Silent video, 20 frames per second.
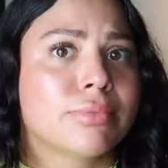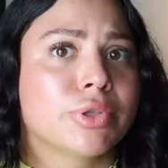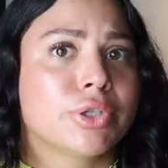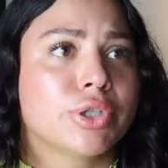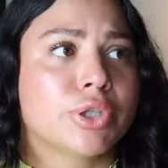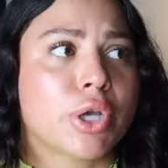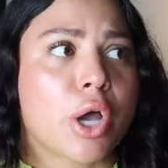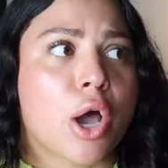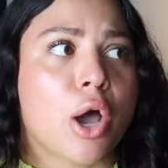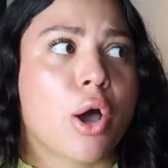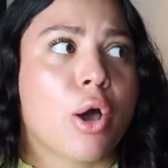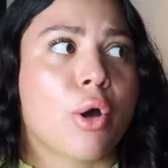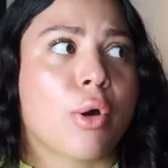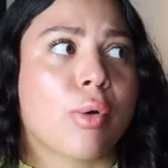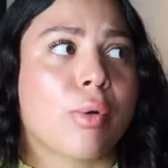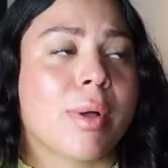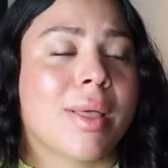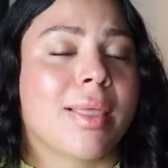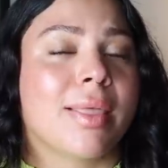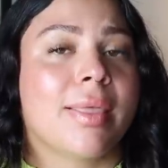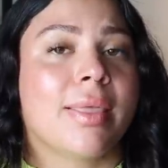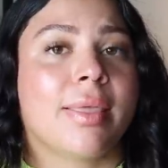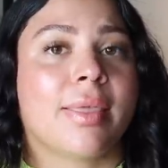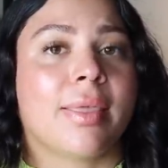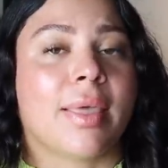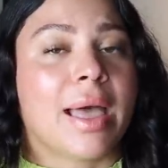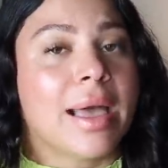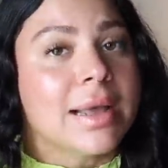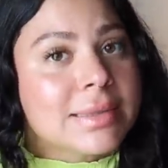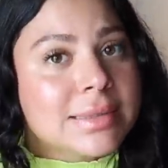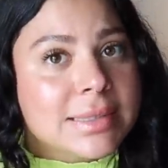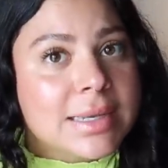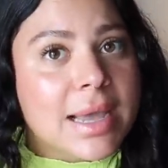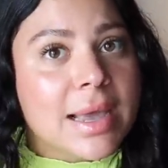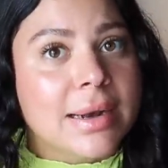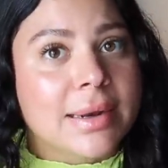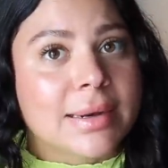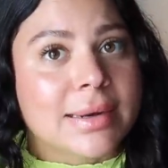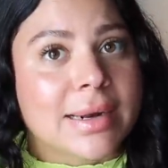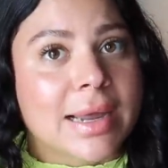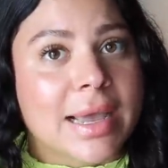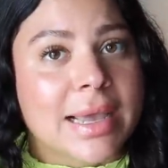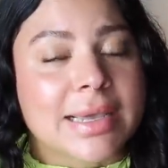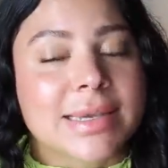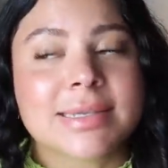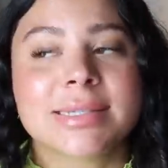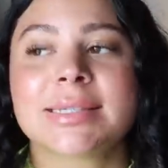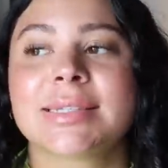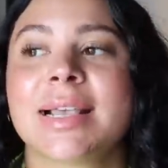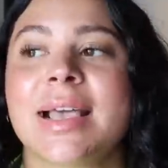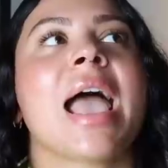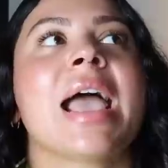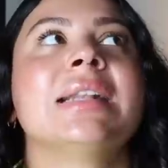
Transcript: So that's kind of nice.